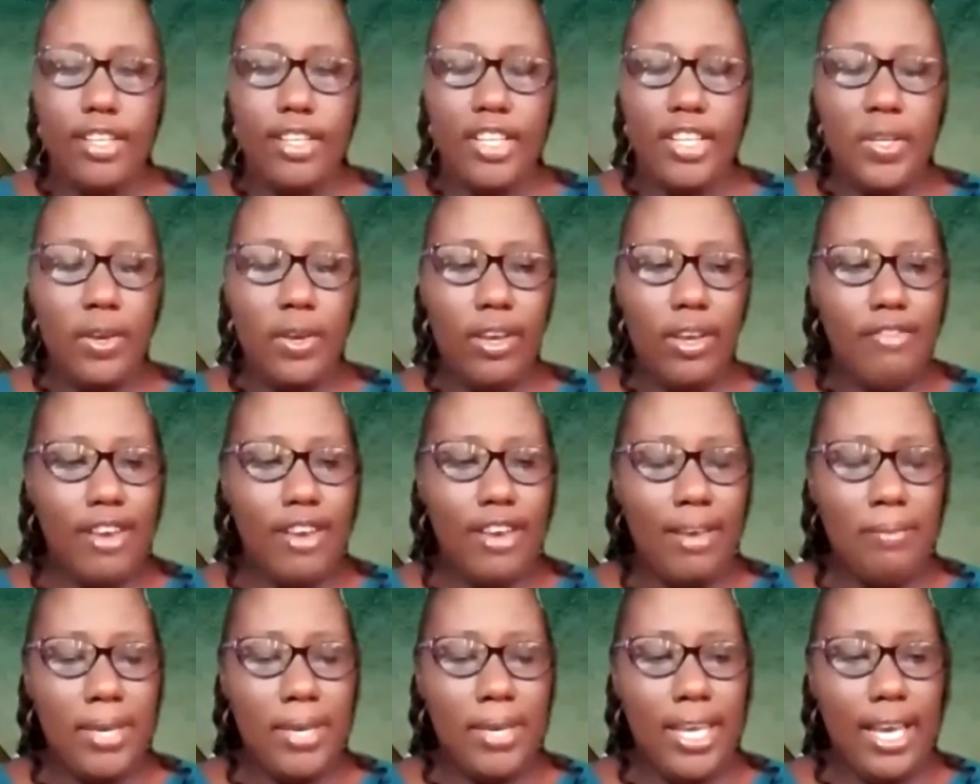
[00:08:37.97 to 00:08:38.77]
You know, if
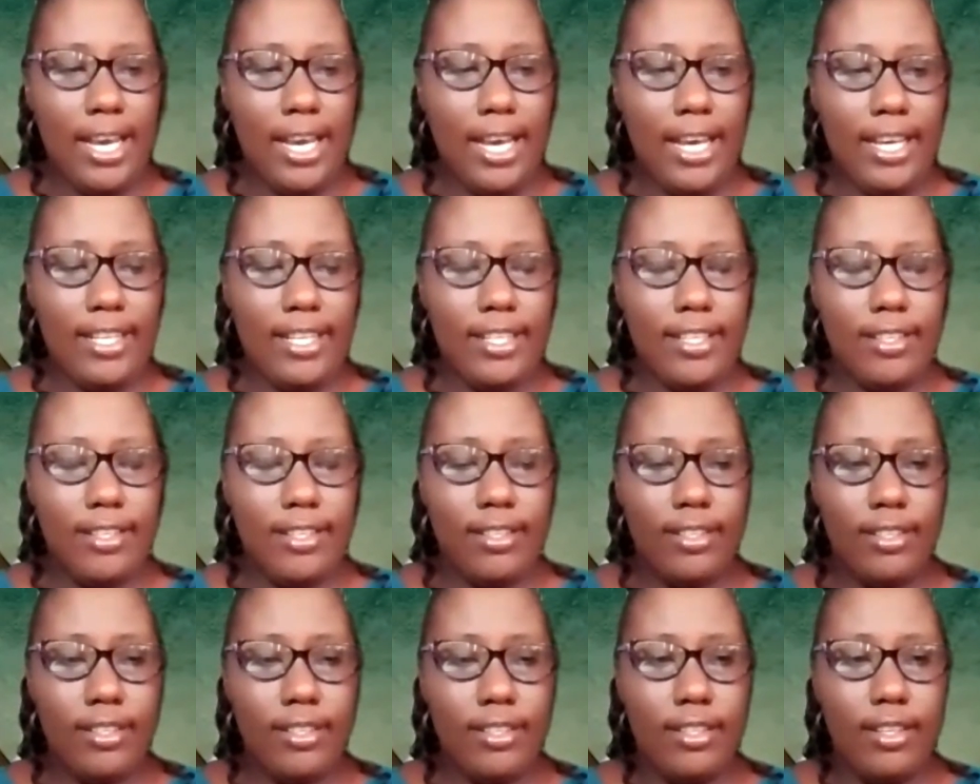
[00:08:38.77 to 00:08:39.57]
I may add,
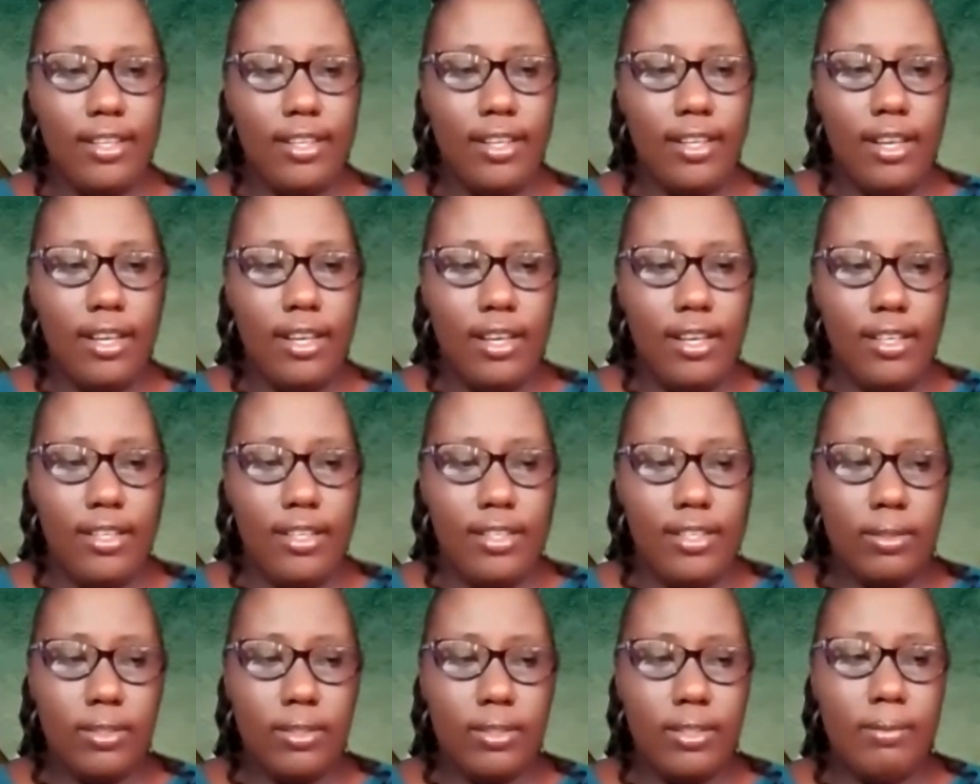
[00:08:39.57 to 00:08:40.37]

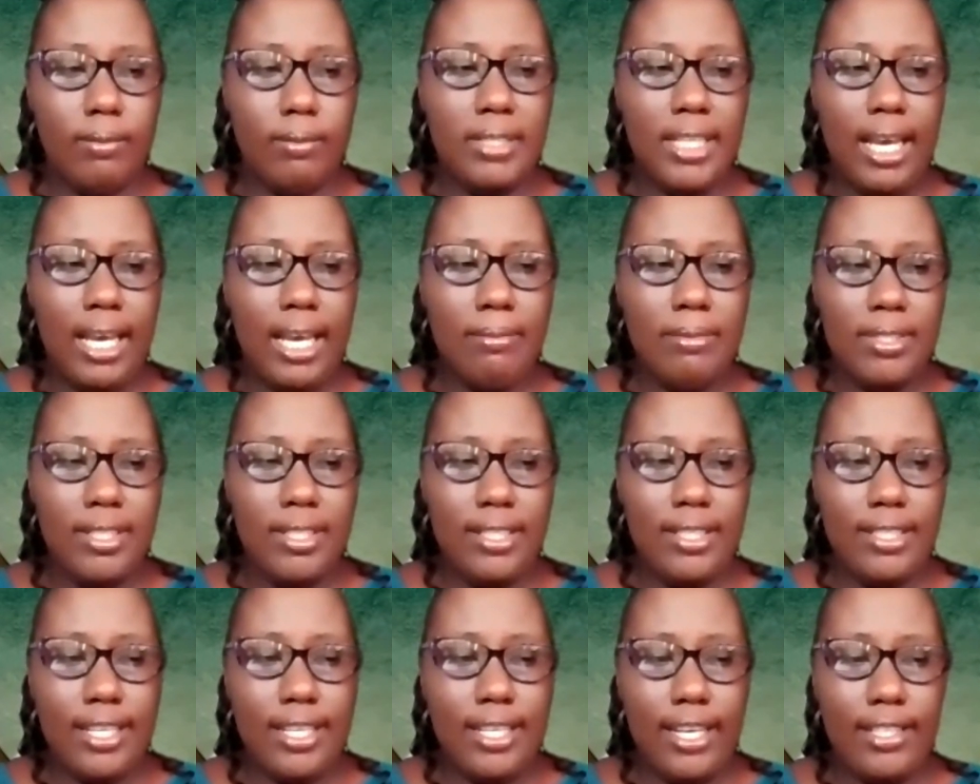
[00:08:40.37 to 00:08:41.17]
sometimes
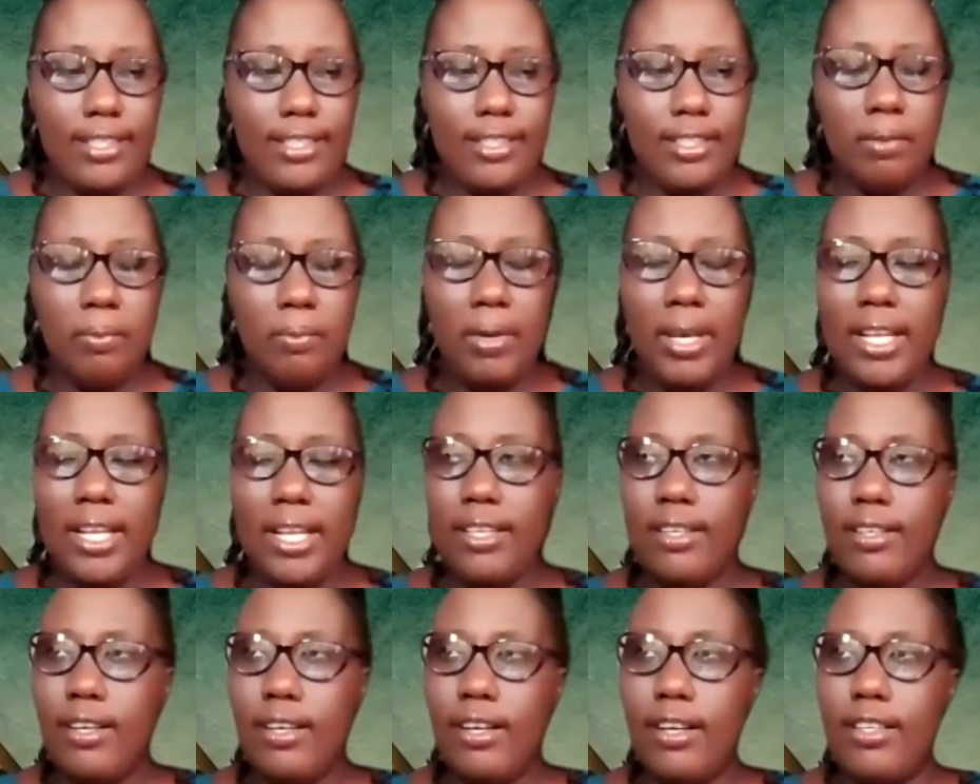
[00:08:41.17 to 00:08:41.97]
in debt,
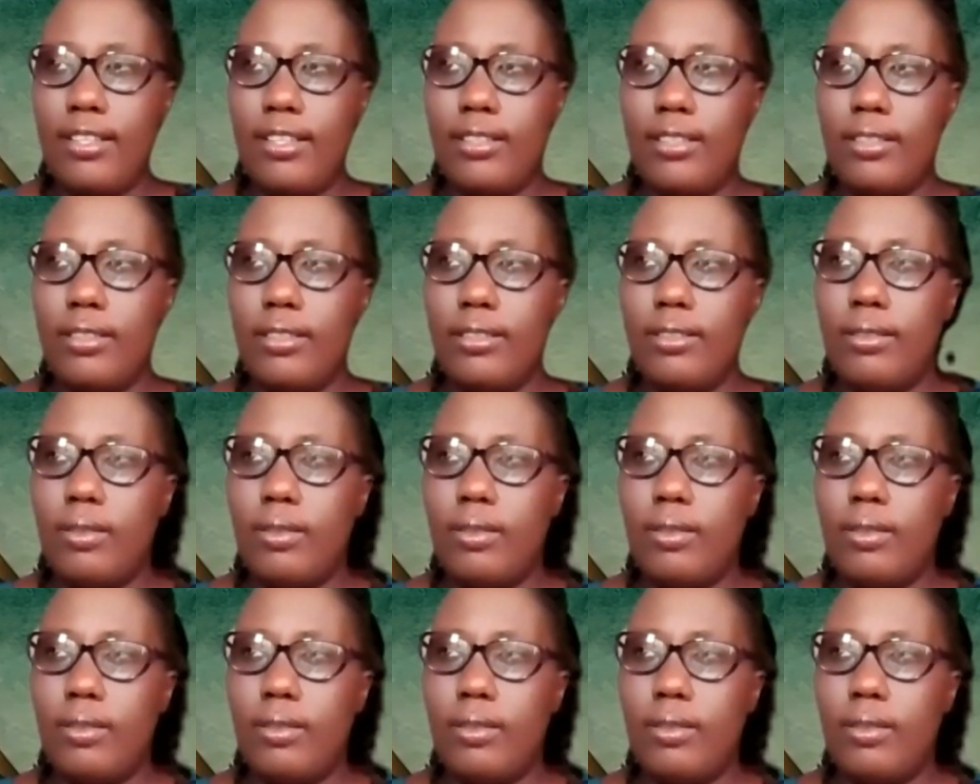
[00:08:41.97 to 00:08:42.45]
depending on